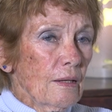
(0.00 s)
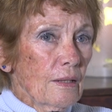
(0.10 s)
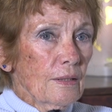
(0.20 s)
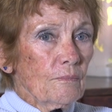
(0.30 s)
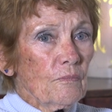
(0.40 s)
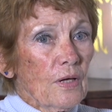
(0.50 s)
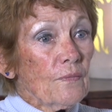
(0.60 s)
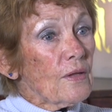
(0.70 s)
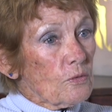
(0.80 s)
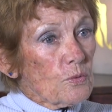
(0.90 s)

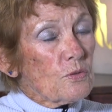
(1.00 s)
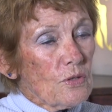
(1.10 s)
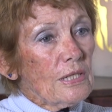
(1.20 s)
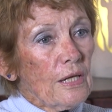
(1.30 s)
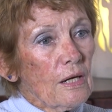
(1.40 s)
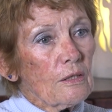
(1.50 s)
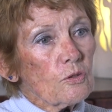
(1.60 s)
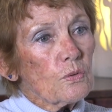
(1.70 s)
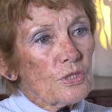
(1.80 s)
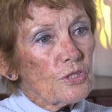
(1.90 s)
And that was really how it
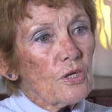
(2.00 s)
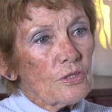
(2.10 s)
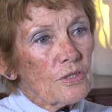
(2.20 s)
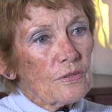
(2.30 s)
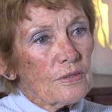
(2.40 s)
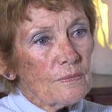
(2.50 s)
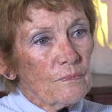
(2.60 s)
all started.